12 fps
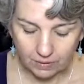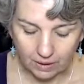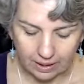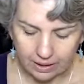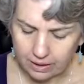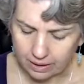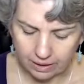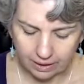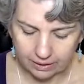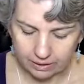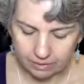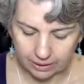I
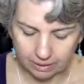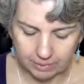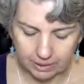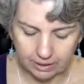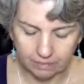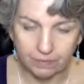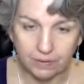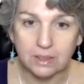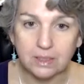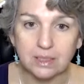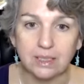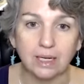highly recommend, if
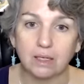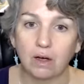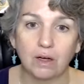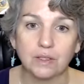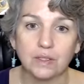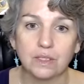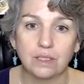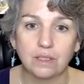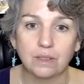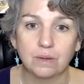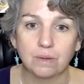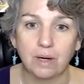this deck calls to
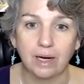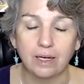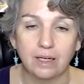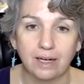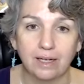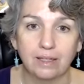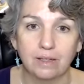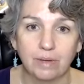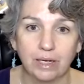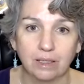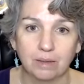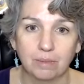you, I highly
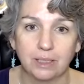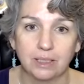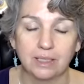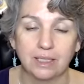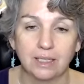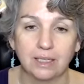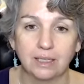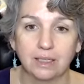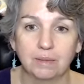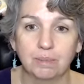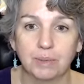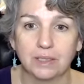recommend getting
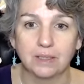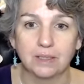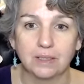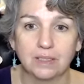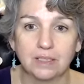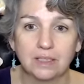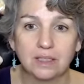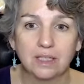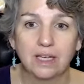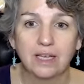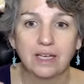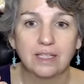it, because it's
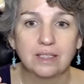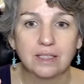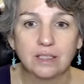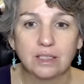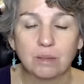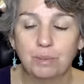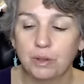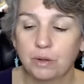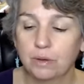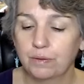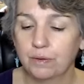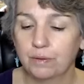such a
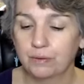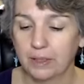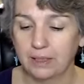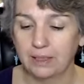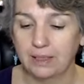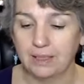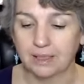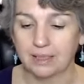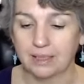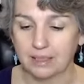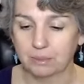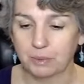beautiful, friendly,
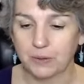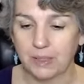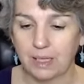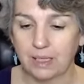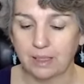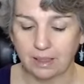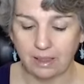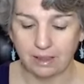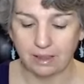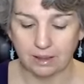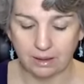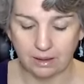accessible deck,
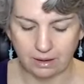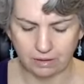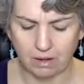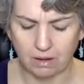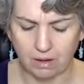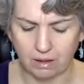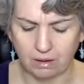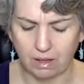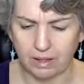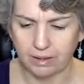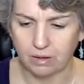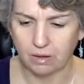and there are a
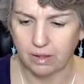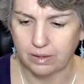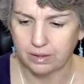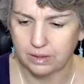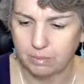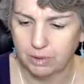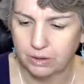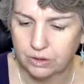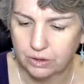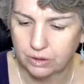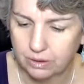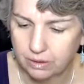lot of cards. I'm not
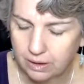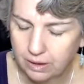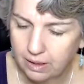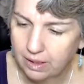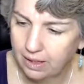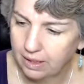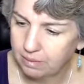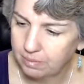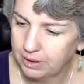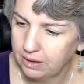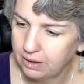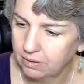sure how
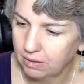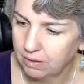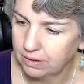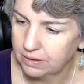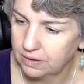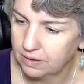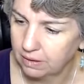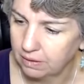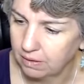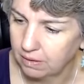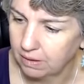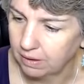many cards there
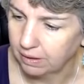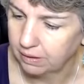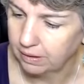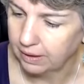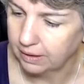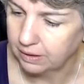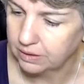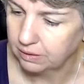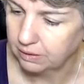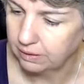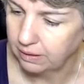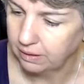are
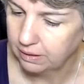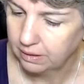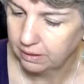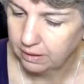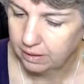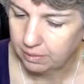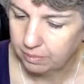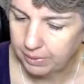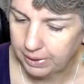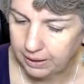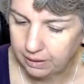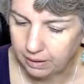actually,
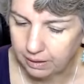but